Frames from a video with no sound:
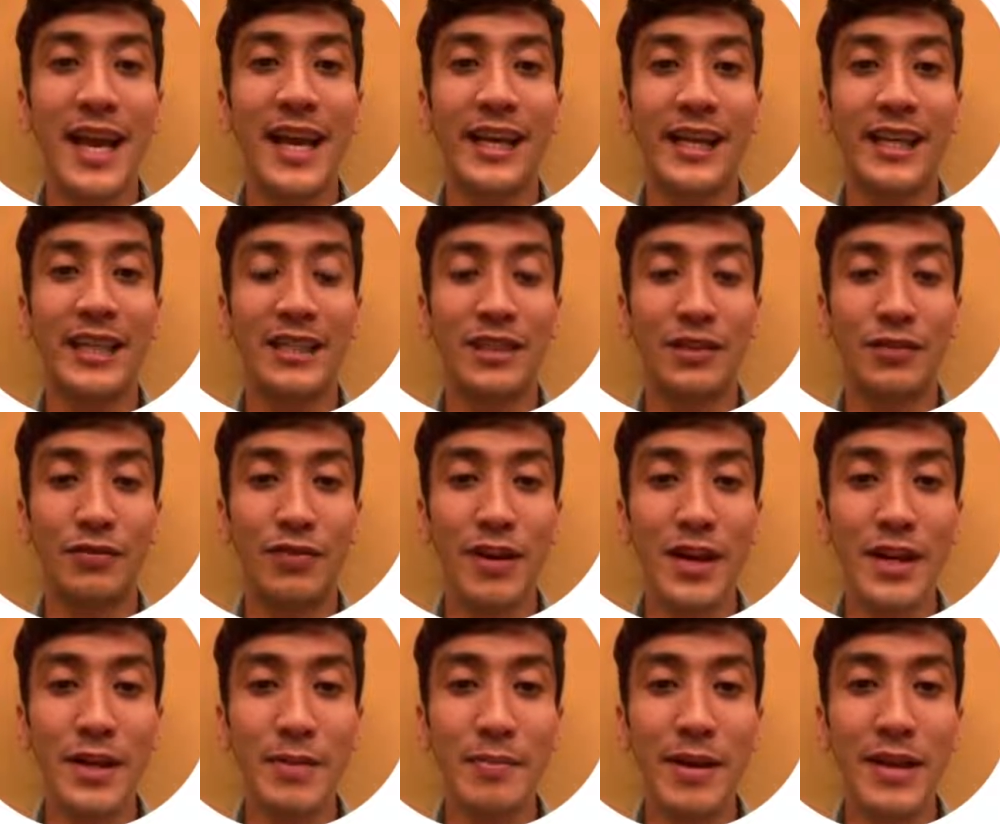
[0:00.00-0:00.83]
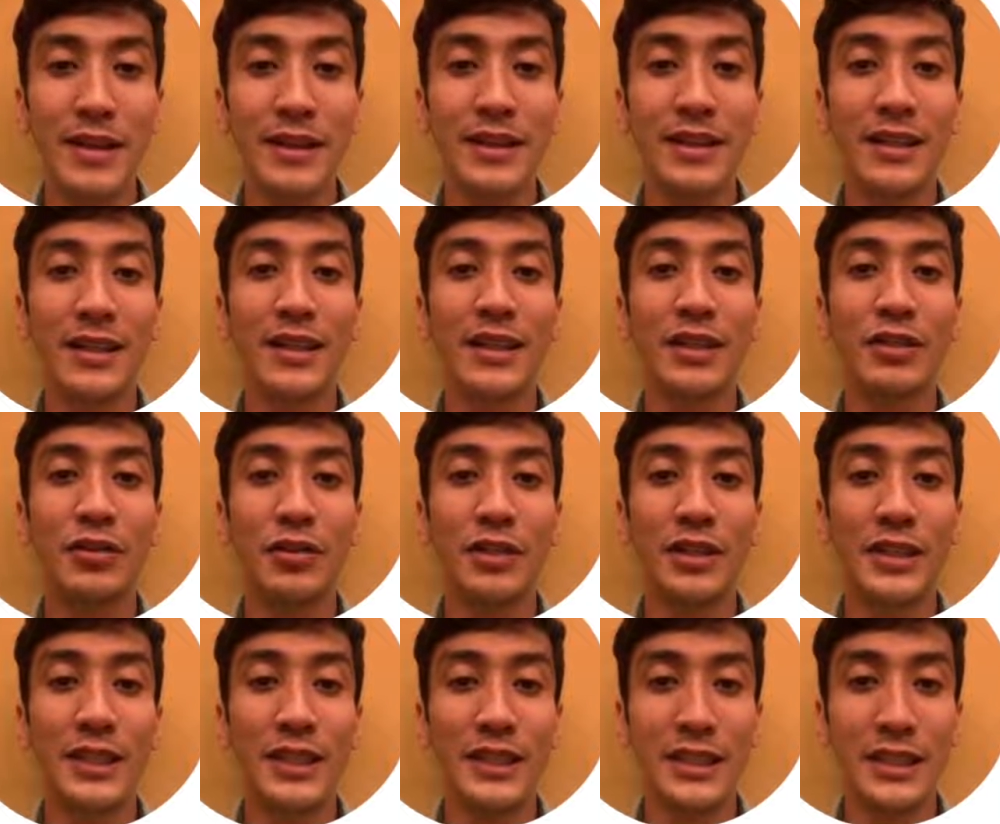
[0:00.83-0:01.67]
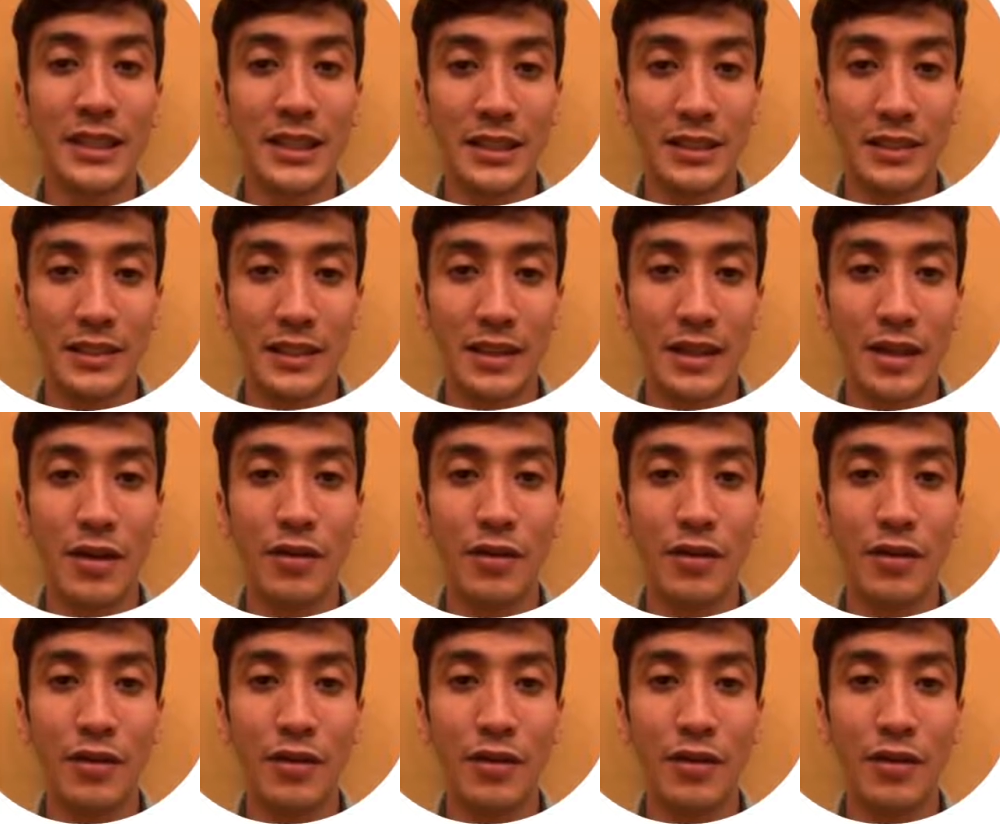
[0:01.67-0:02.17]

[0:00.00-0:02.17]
is a fundamental condition